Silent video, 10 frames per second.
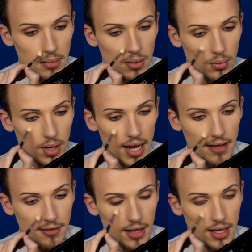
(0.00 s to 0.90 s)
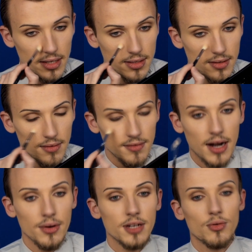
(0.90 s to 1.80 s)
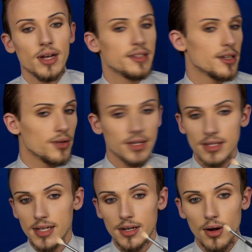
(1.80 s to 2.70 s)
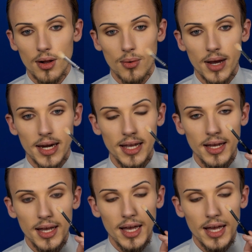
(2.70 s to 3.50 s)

But what I think it's very interesting, you can see it already,